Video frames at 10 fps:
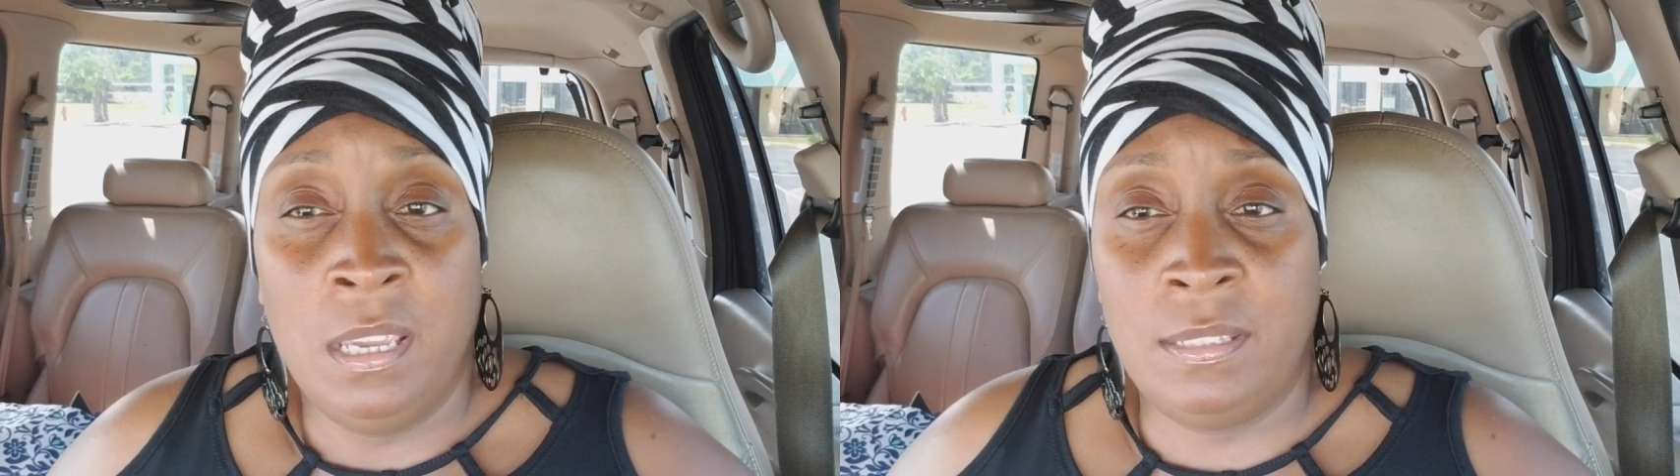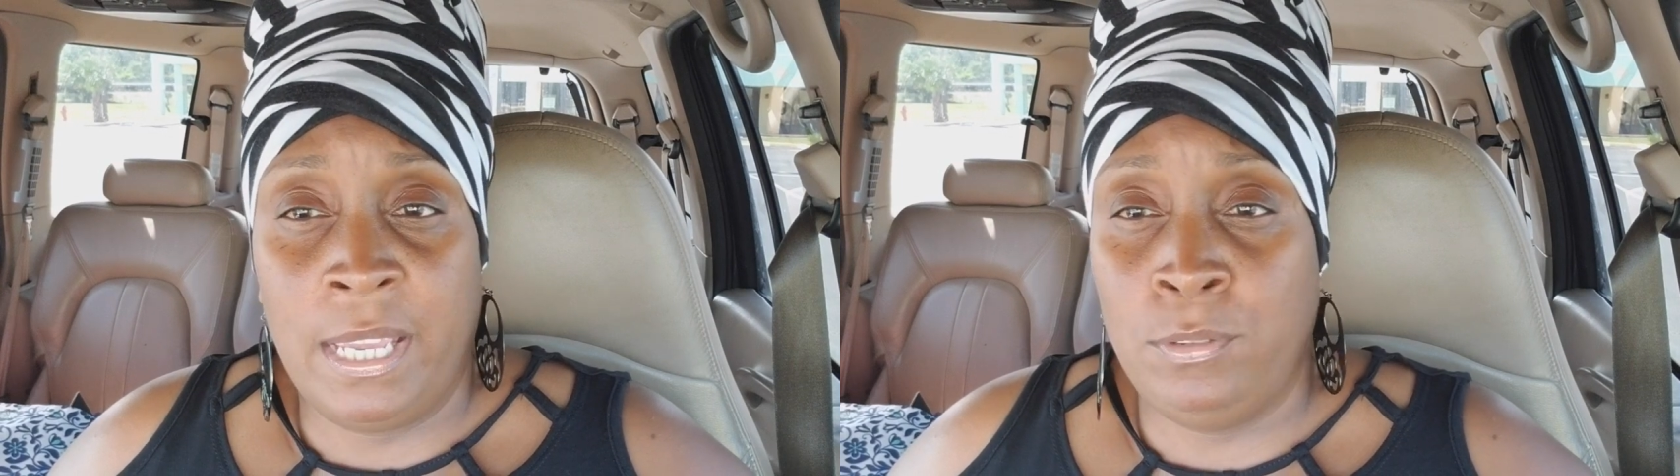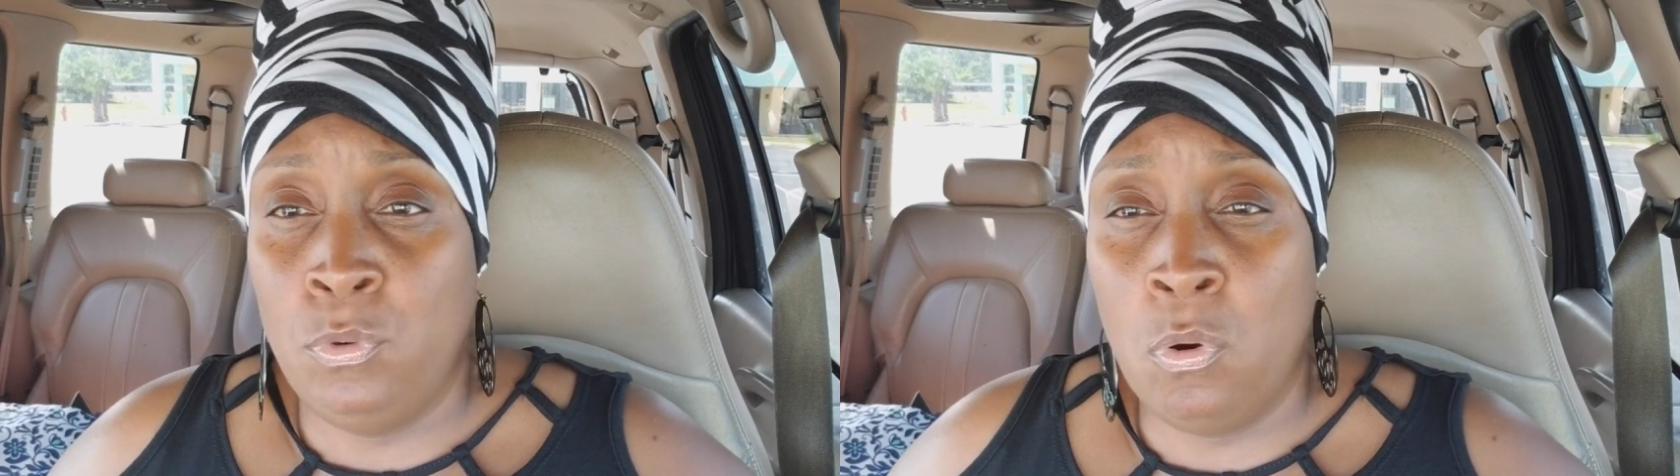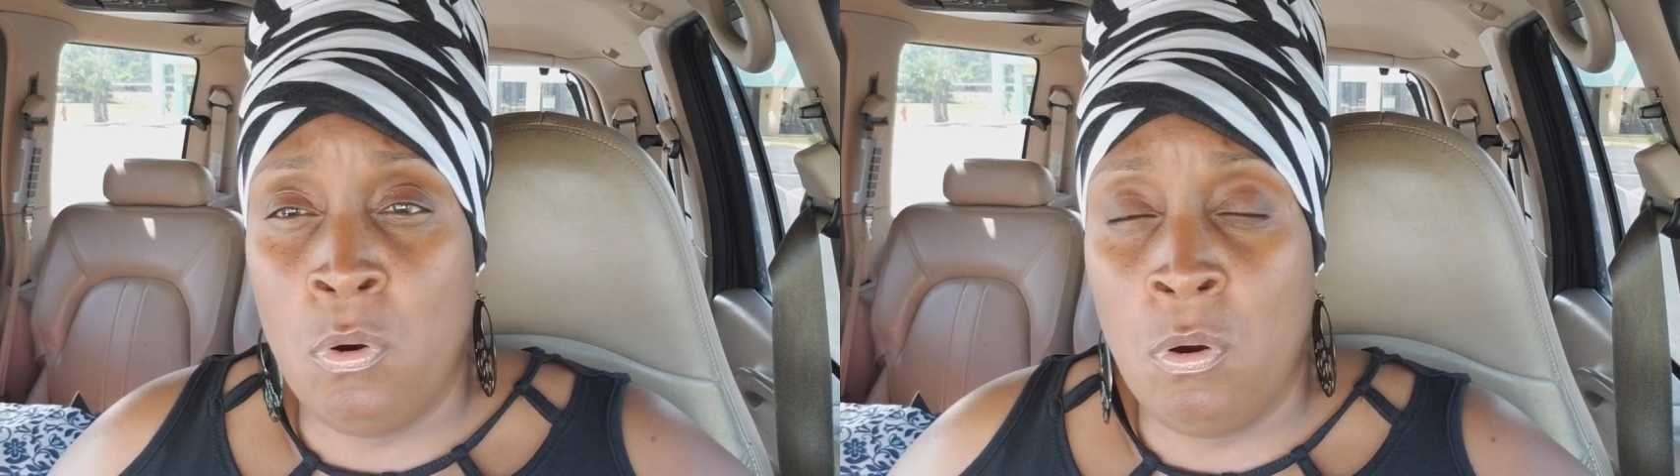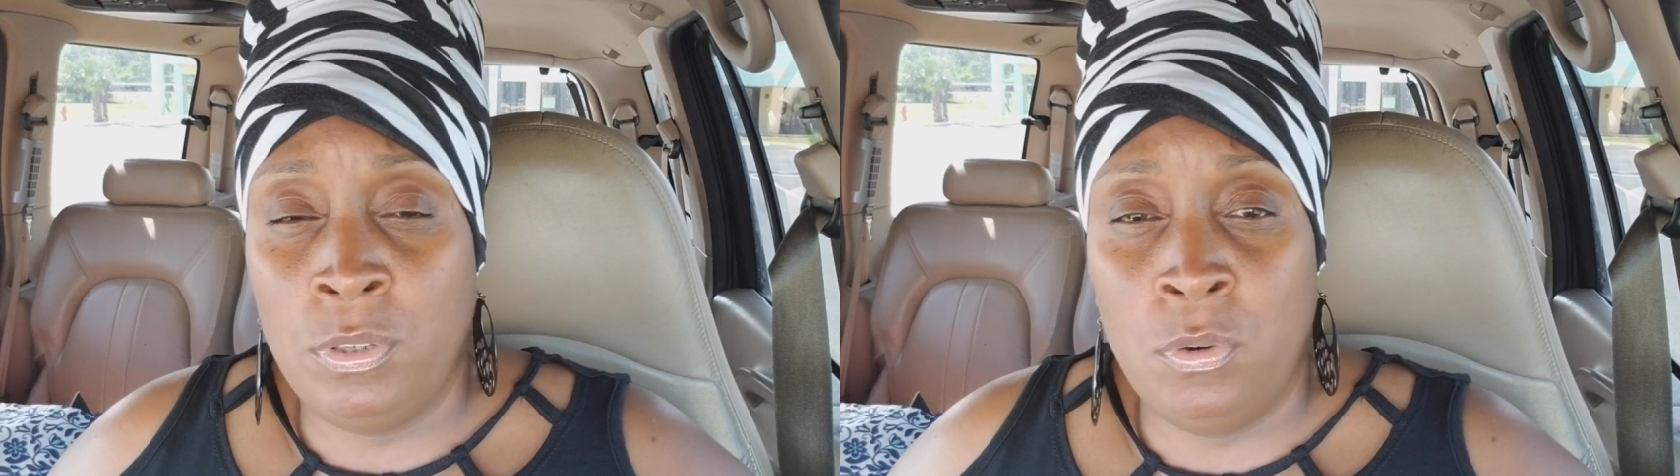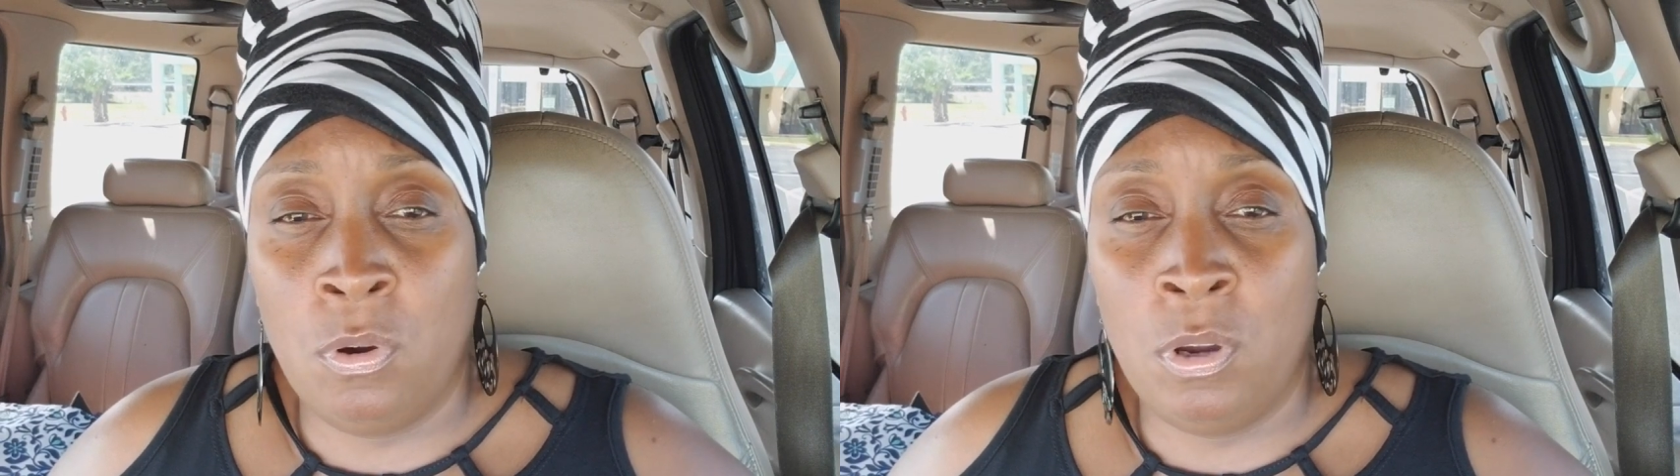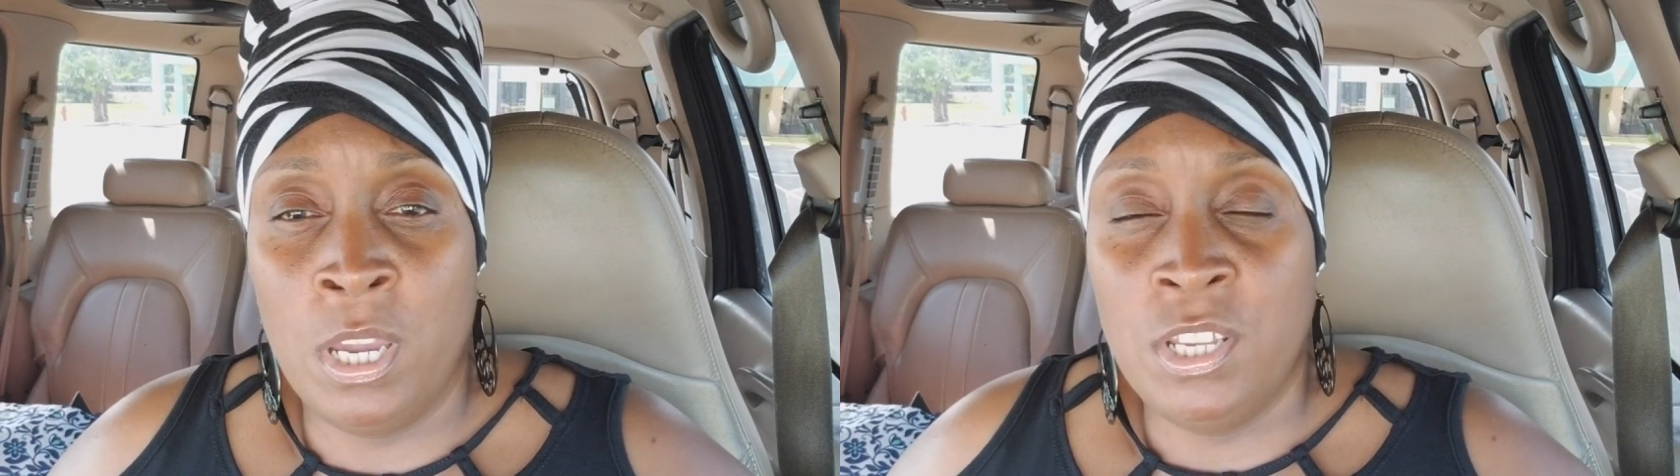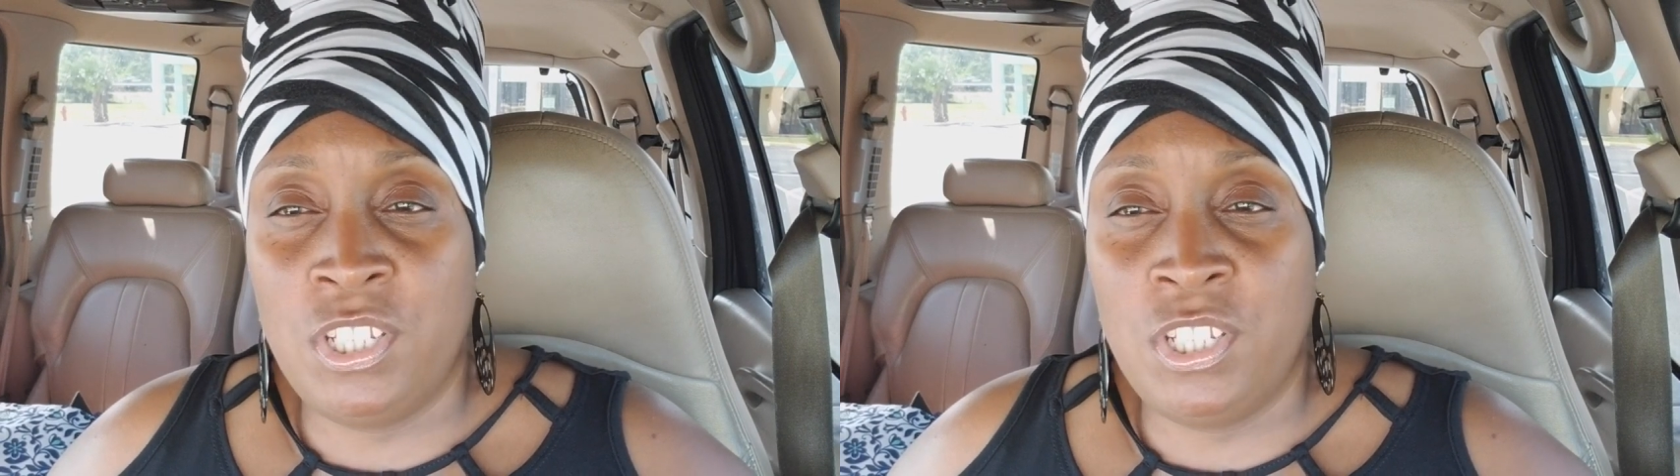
He's like, no, no.